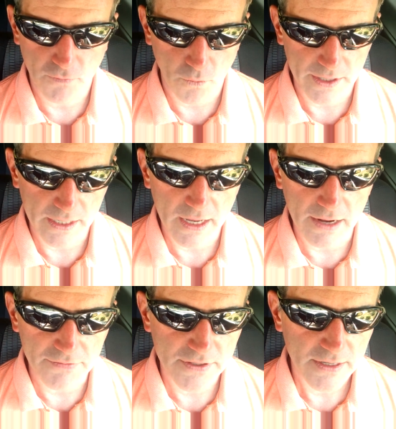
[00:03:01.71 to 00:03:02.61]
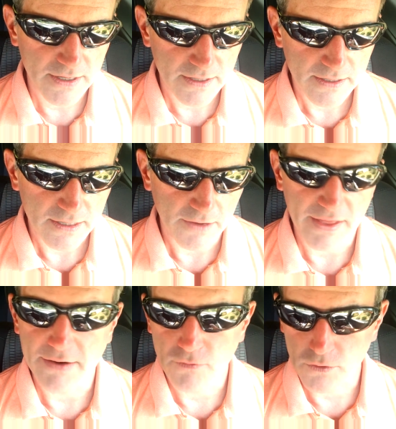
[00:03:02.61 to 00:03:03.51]
before he left.
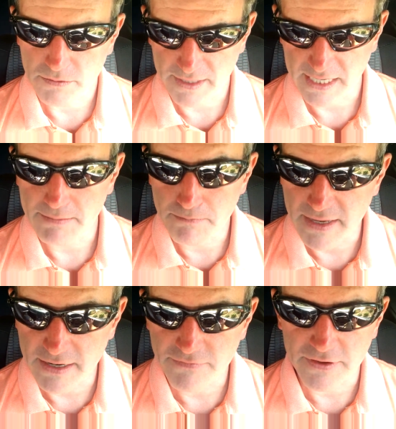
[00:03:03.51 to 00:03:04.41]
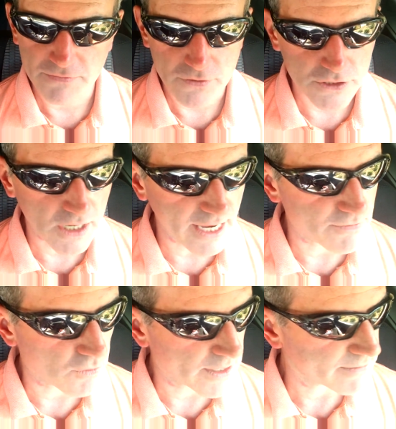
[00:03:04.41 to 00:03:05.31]
That, of course, meaning men fit for
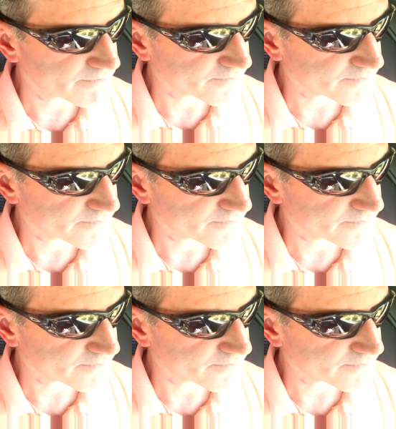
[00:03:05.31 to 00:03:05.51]
slavery.